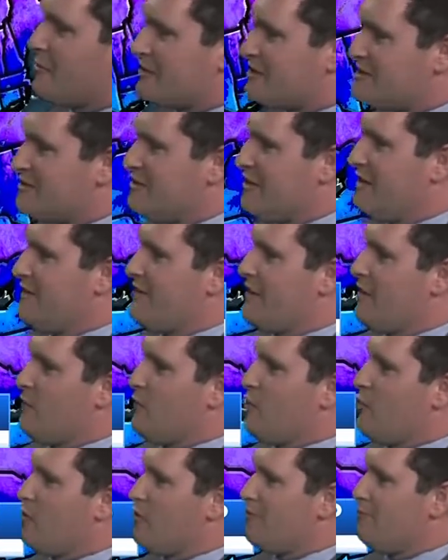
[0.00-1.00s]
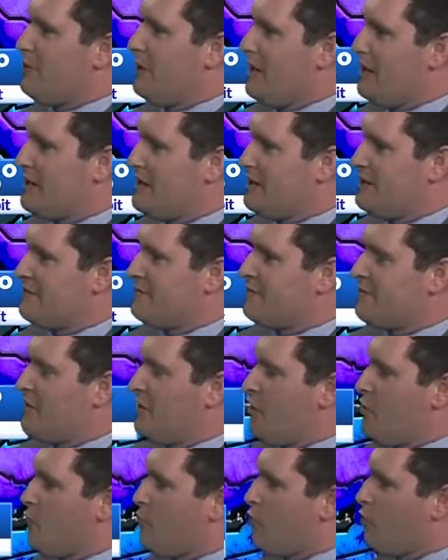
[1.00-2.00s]
still have that warm pocket of
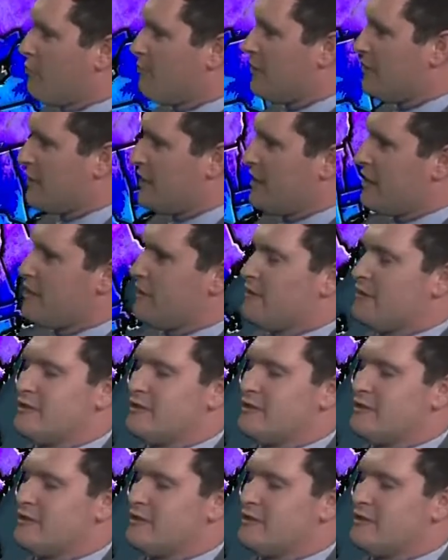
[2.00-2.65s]
warmer air